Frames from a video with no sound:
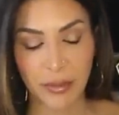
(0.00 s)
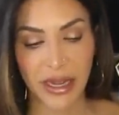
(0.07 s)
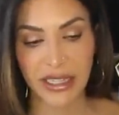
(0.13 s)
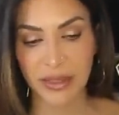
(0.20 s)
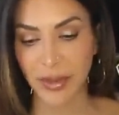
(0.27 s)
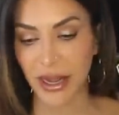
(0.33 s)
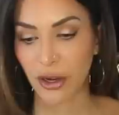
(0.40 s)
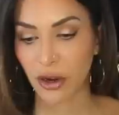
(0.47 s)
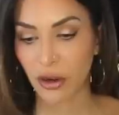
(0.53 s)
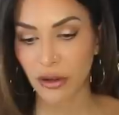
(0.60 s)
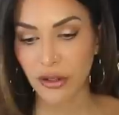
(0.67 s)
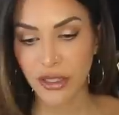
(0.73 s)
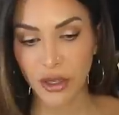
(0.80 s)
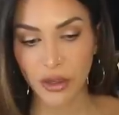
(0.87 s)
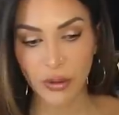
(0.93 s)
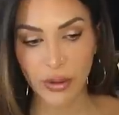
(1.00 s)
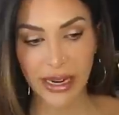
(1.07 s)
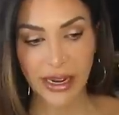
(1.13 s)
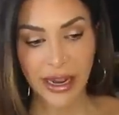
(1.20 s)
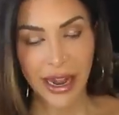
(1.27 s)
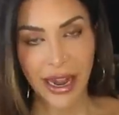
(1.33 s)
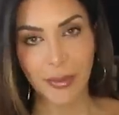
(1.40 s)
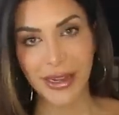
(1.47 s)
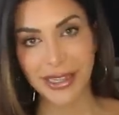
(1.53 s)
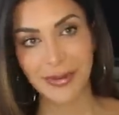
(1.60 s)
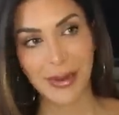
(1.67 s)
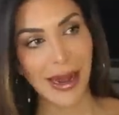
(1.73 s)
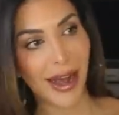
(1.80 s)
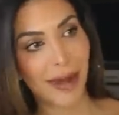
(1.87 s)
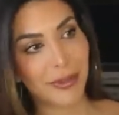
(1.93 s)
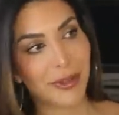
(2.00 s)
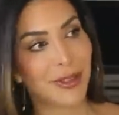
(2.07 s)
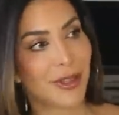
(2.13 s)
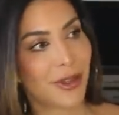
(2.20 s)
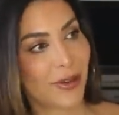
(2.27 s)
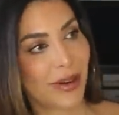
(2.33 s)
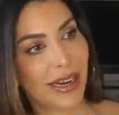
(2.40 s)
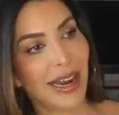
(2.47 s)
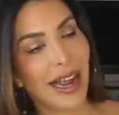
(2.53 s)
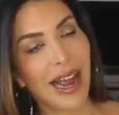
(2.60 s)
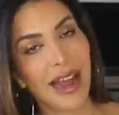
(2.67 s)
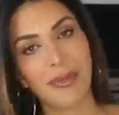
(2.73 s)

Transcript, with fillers: It makes my curls look great. It makes my updos look great.